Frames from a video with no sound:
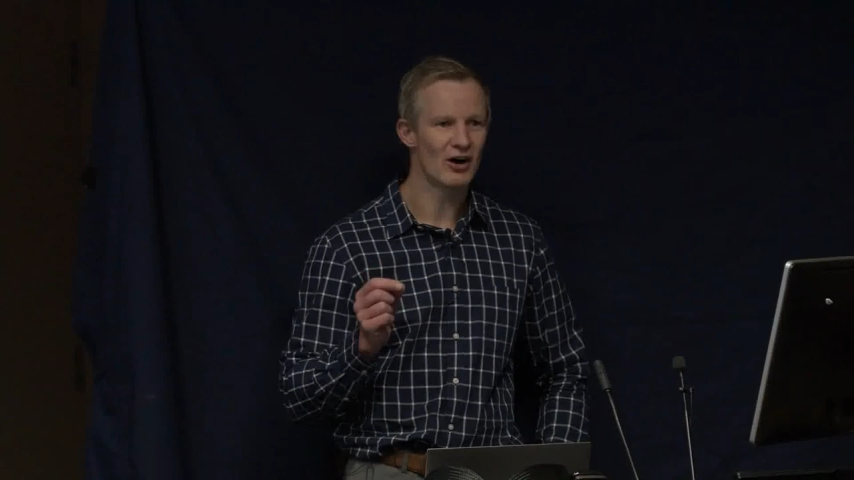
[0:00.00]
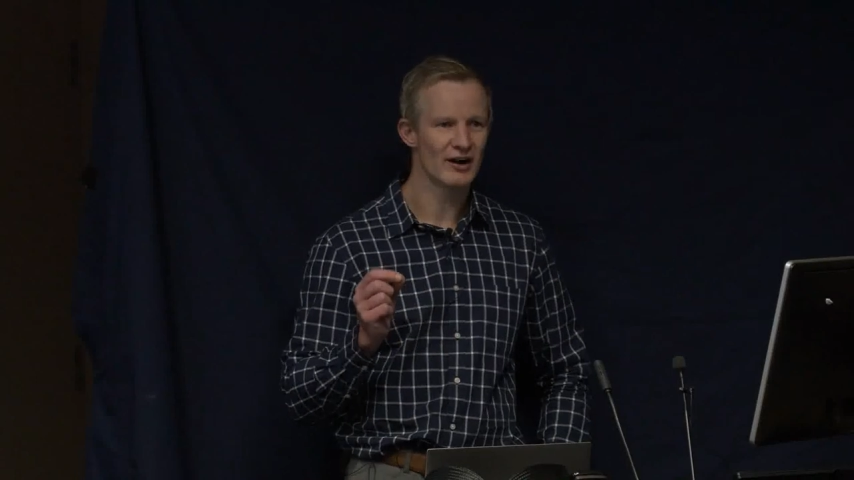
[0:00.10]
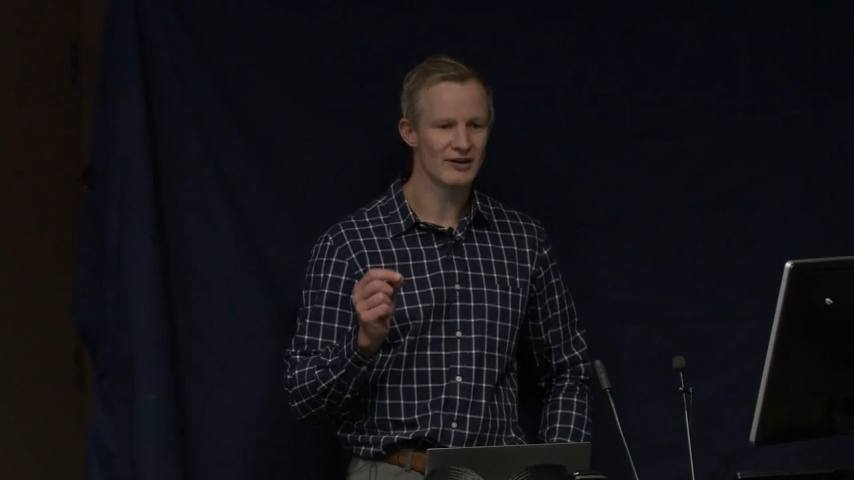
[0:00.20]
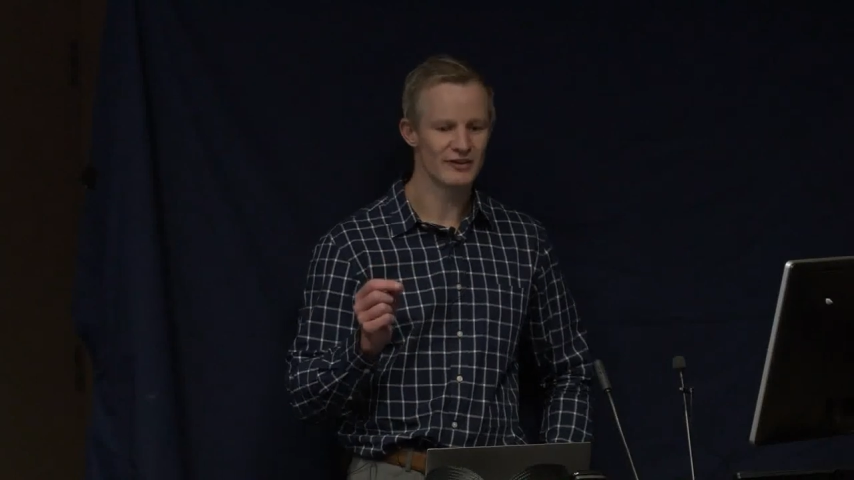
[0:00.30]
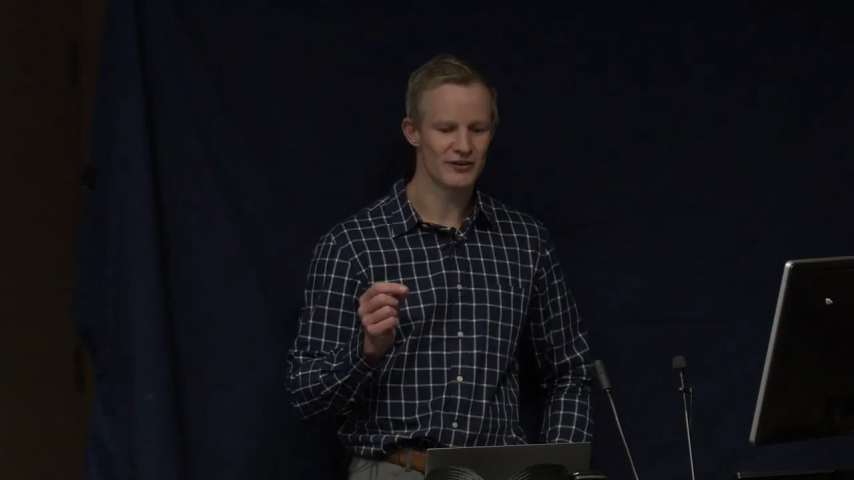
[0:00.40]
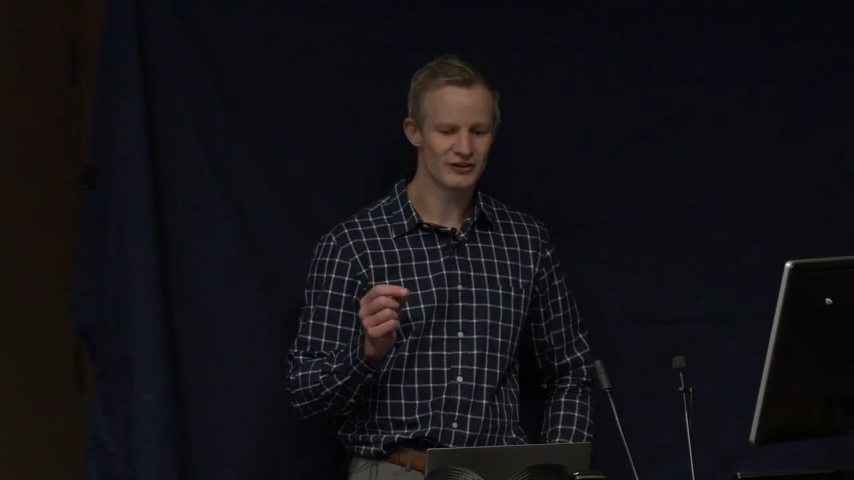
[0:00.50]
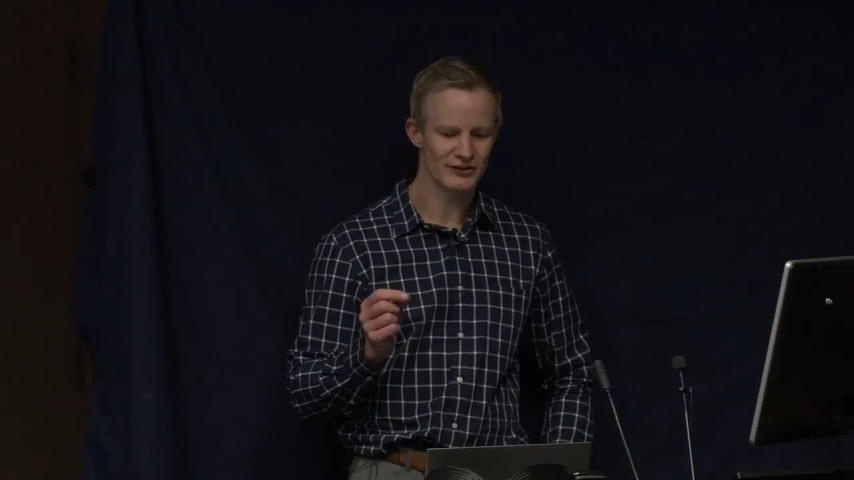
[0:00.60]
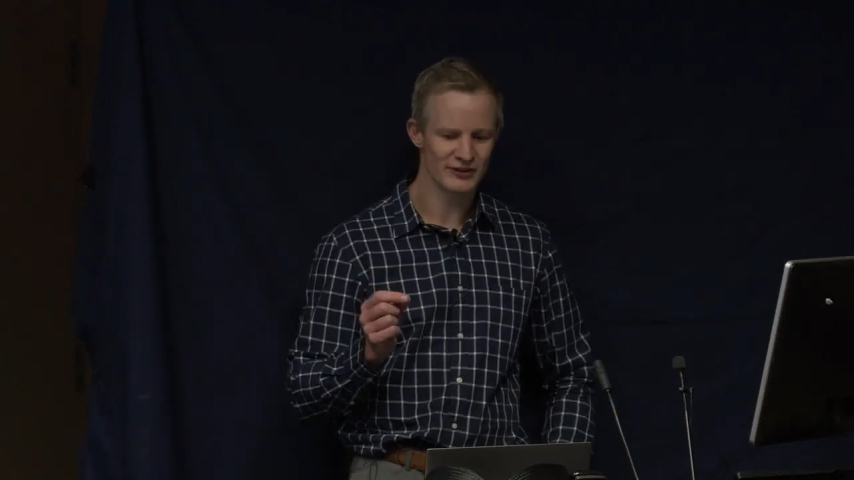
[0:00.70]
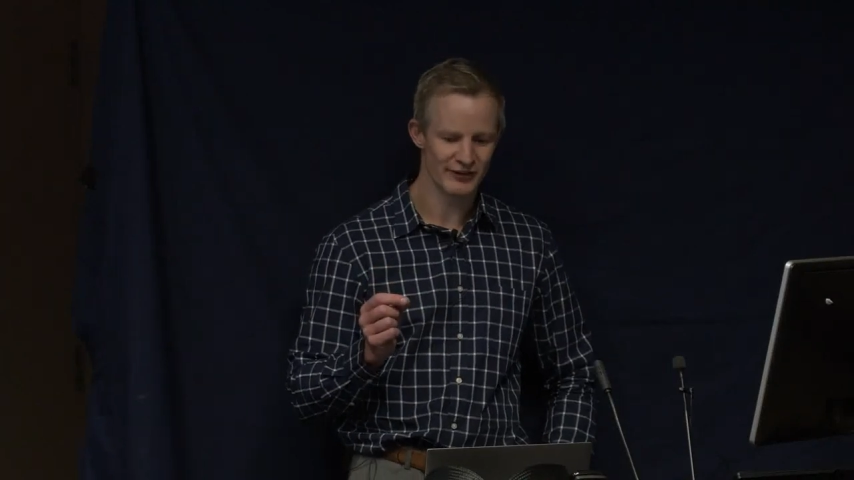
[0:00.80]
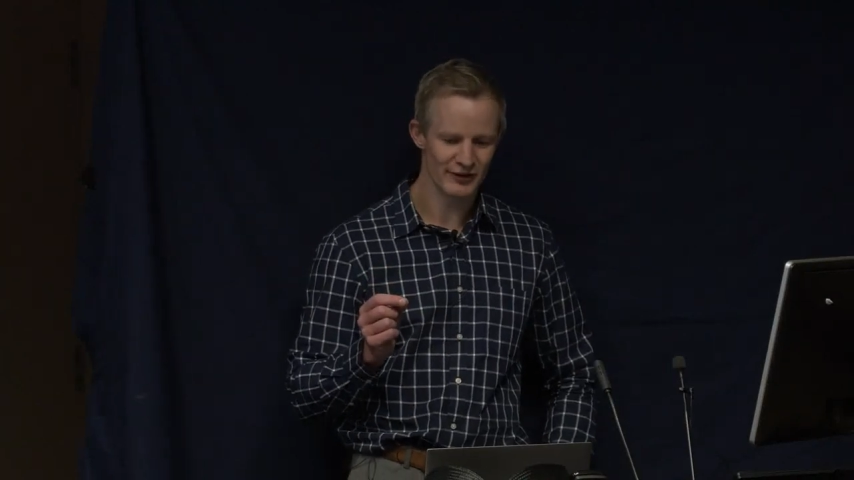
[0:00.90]
iron
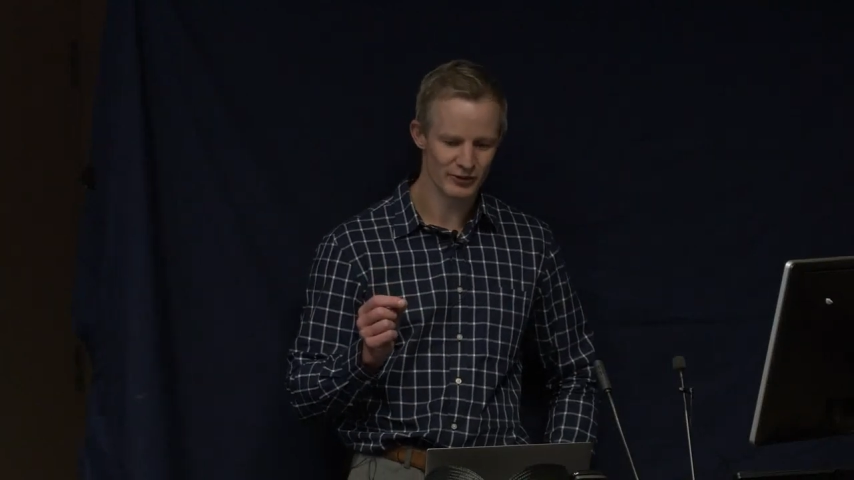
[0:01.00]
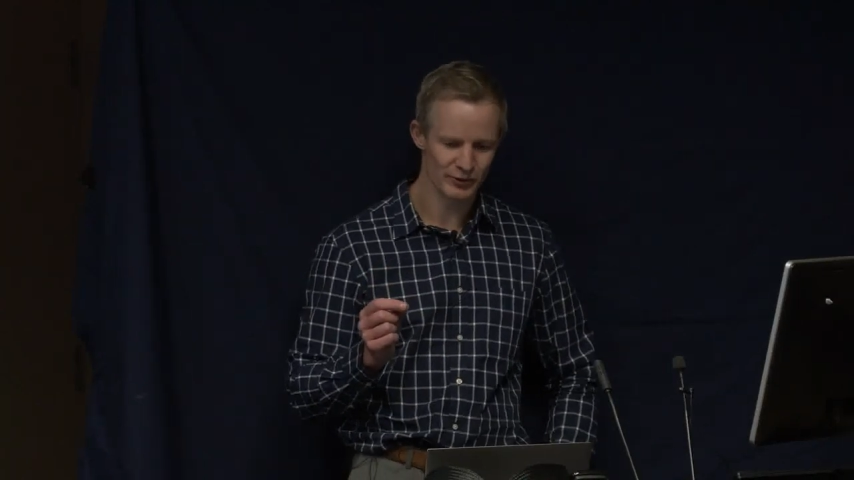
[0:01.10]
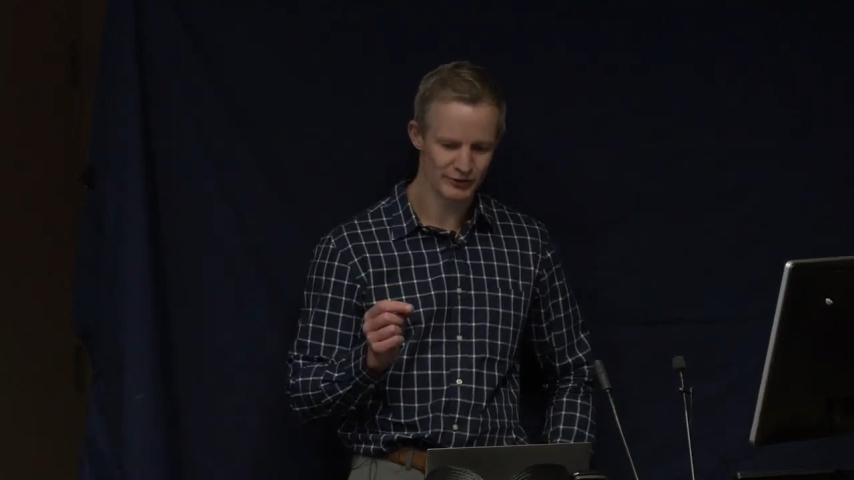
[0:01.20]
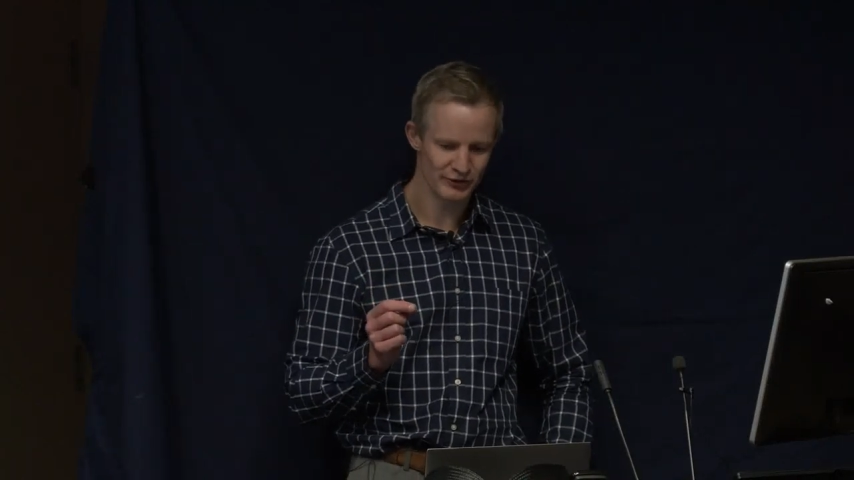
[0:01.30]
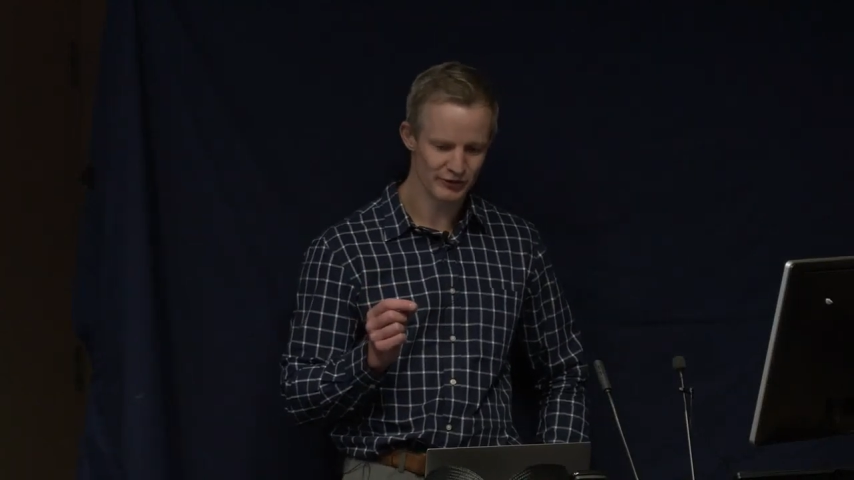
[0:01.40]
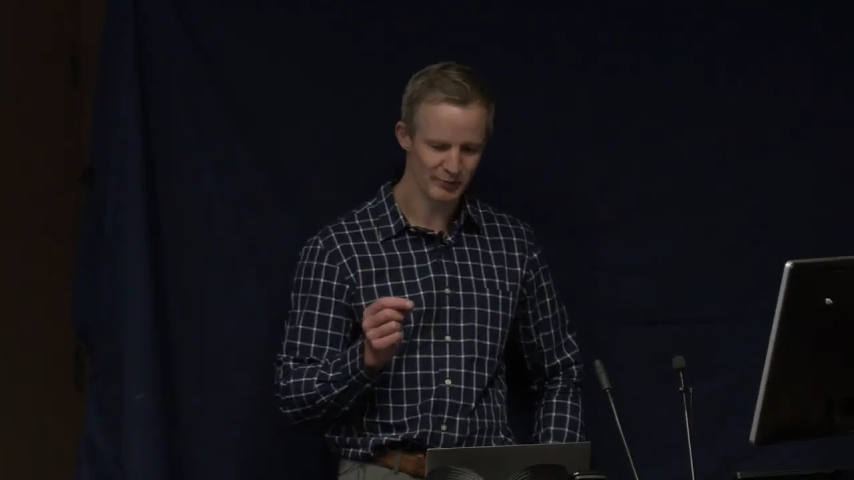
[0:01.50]
deficiency that causes